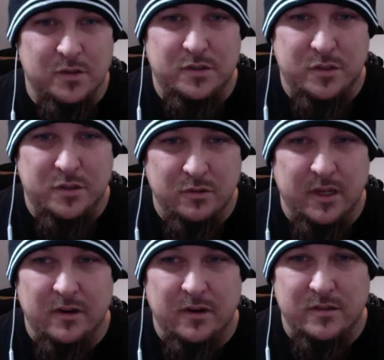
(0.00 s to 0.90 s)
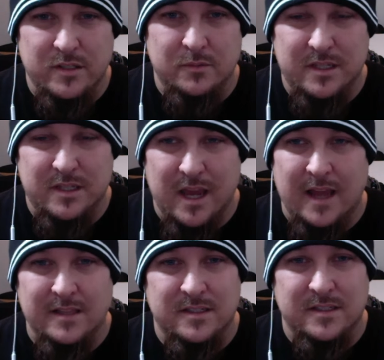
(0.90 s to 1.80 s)
2 years, it was
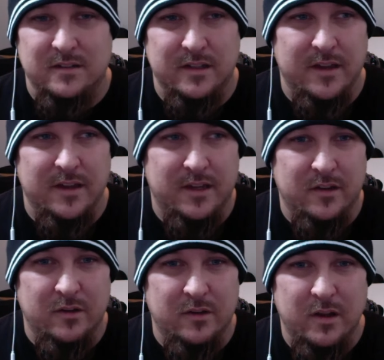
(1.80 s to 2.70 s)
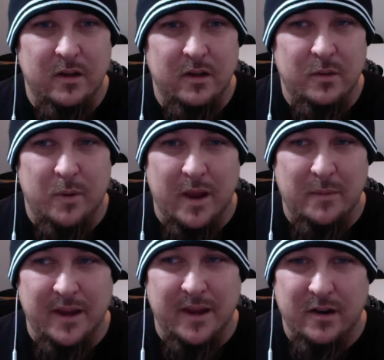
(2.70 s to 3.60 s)
constantly like, why am
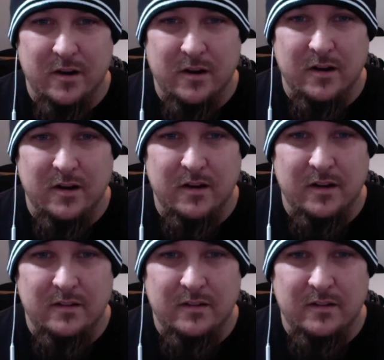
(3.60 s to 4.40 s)
I here? Like,